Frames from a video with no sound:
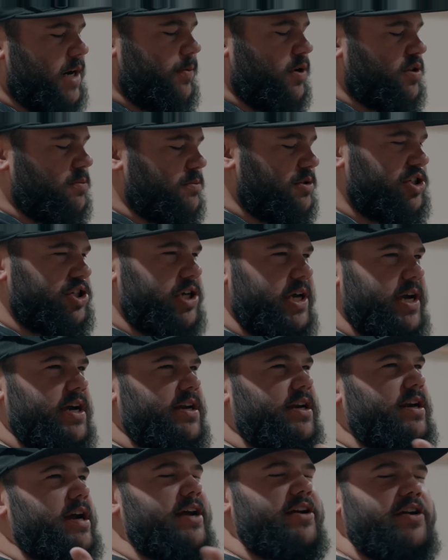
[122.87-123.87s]
up on the
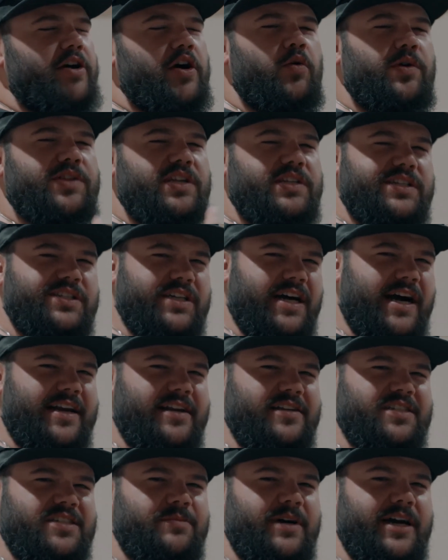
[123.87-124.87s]
machine and I know what the design
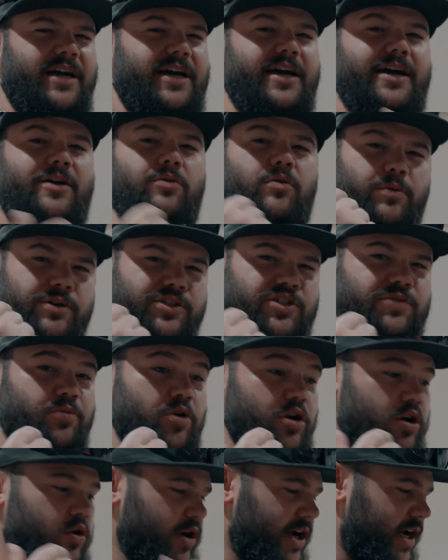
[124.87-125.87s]
is in my head, what we just
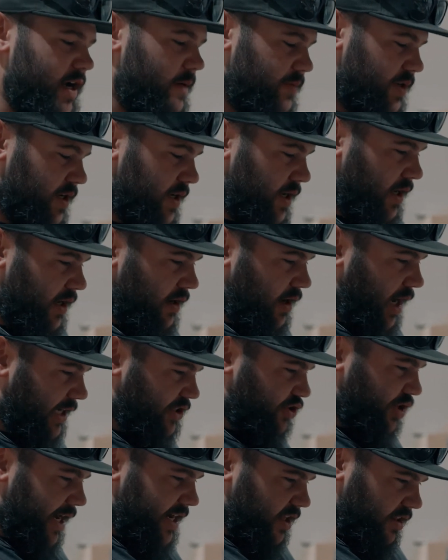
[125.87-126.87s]
programmed, I
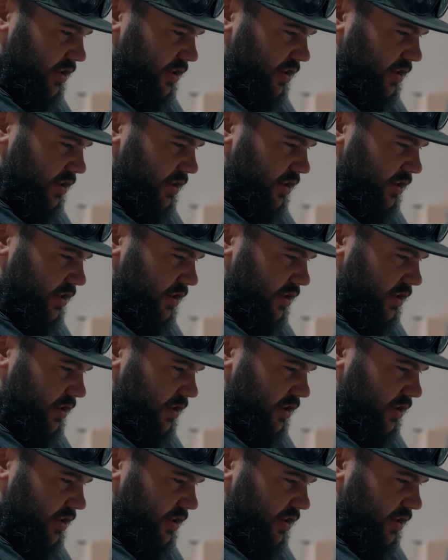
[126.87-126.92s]
try to